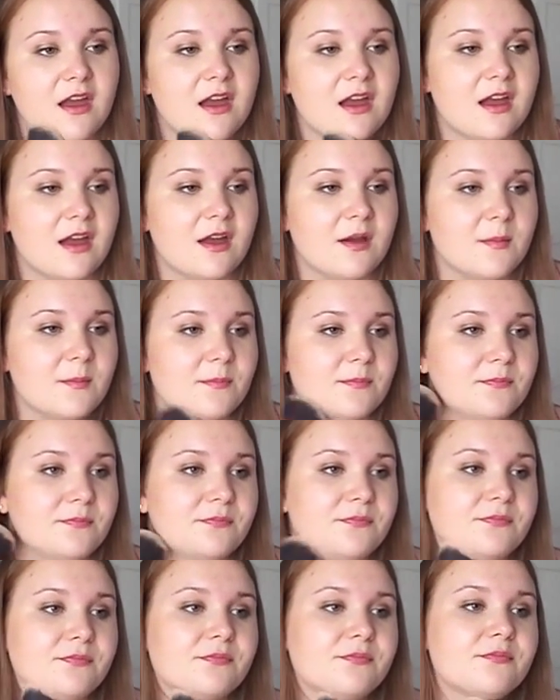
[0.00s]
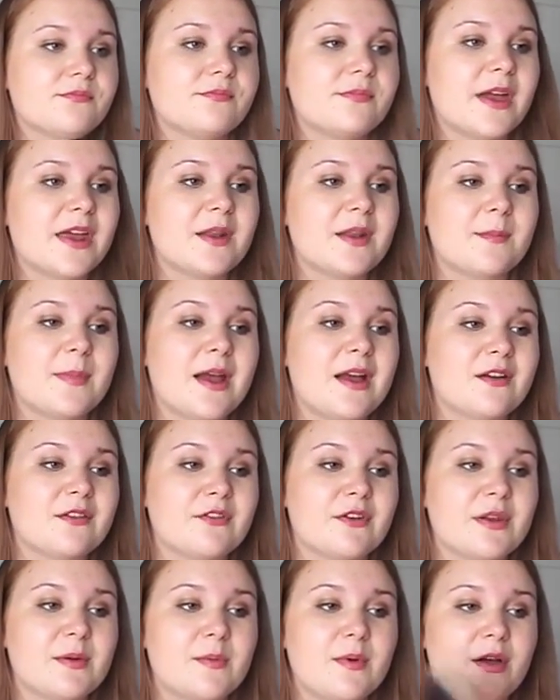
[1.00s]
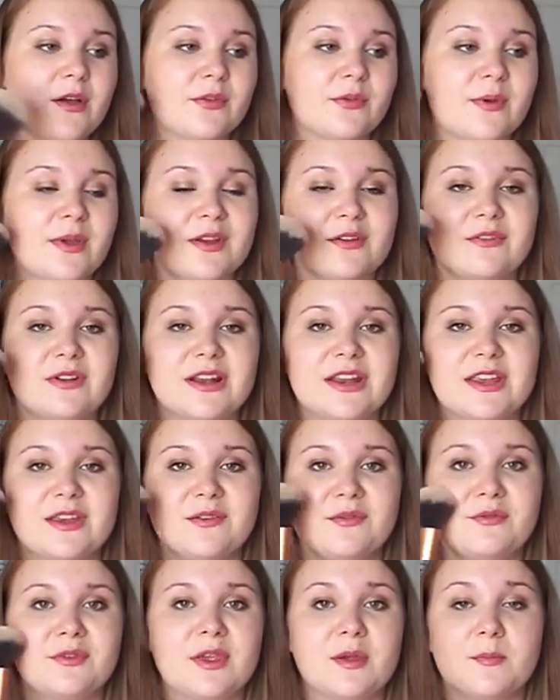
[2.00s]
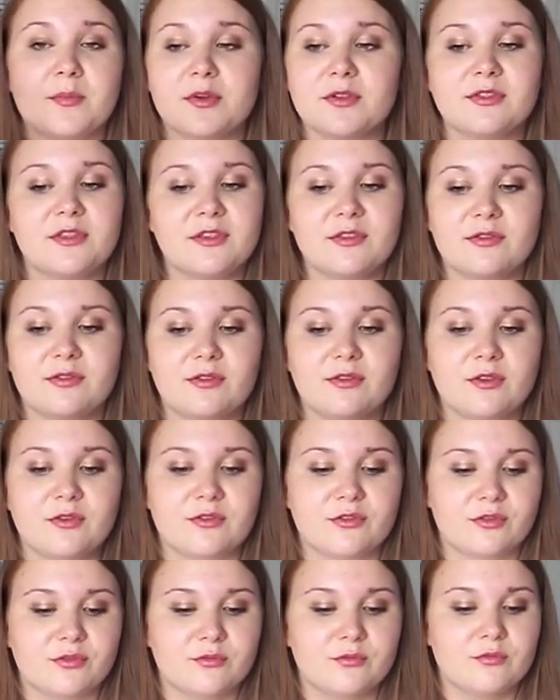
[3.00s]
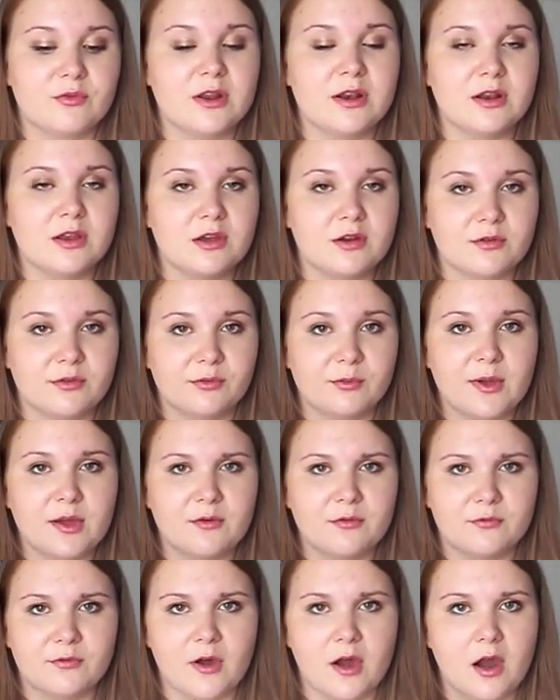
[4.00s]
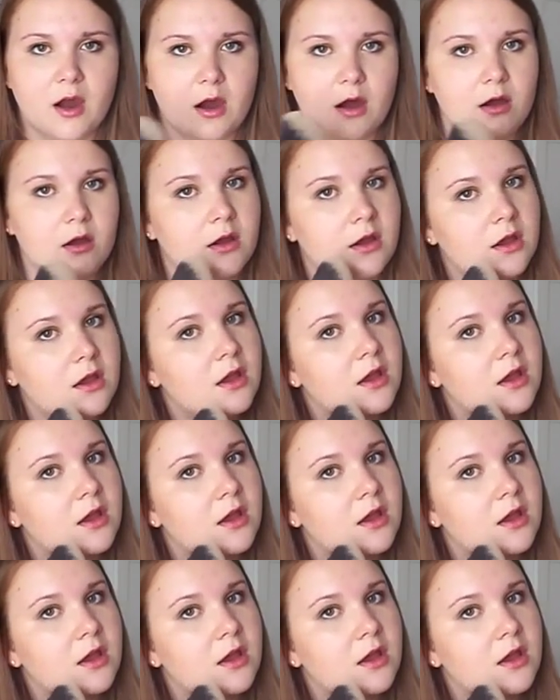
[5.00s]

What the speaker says: I don't powder anymore, so I don't really use it. But this is just really good as well for